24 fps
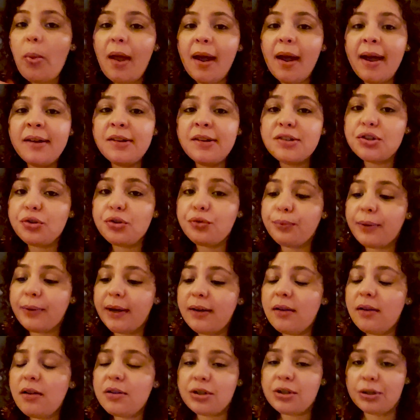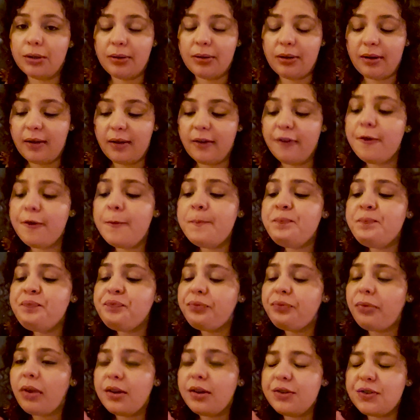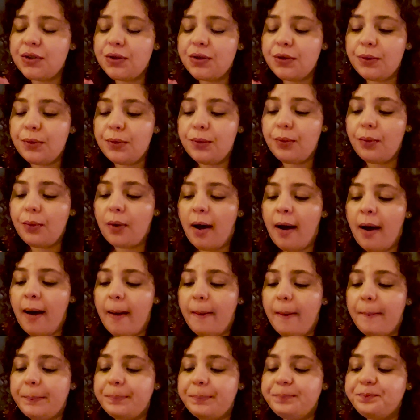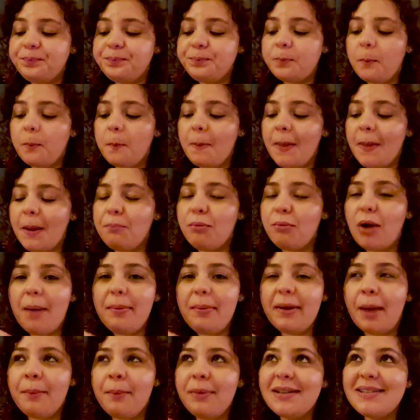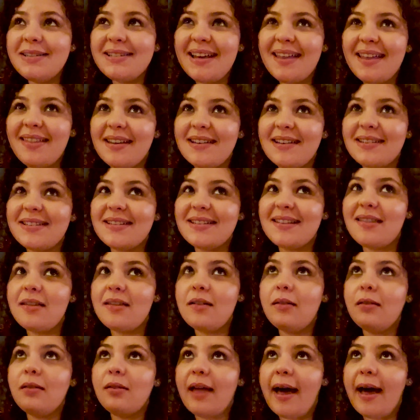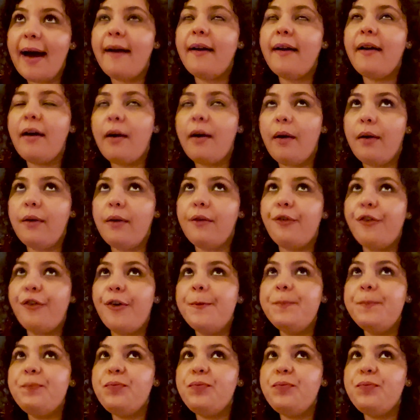it's a great alternative to probably, I'm going to say this, the lack of